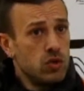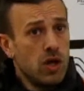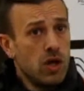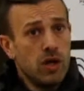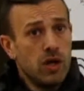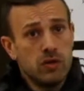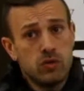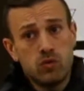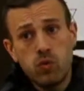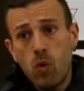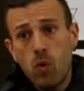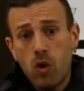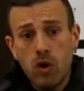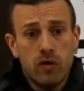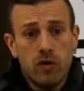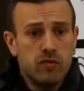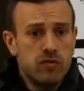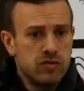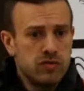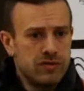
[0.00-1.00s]

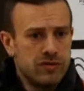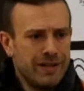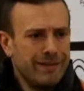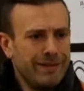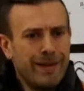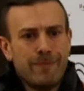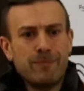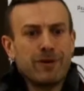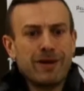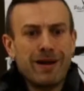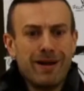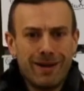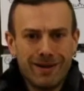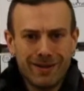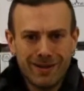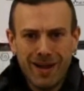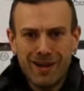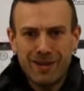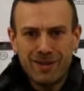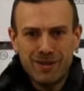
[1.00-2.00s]
dwarves,
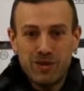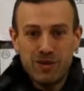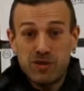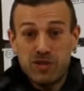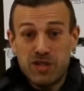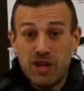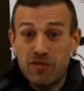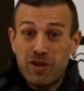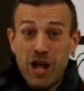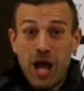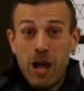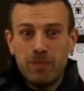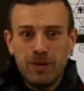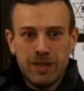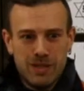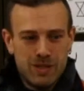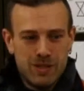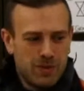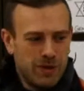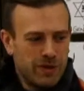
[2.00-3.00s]
leprechaun kind of stuff,
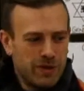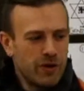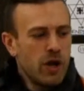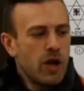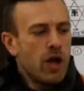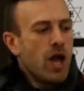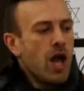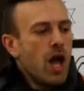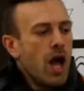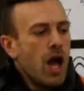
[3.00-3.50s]
goblins, whatever.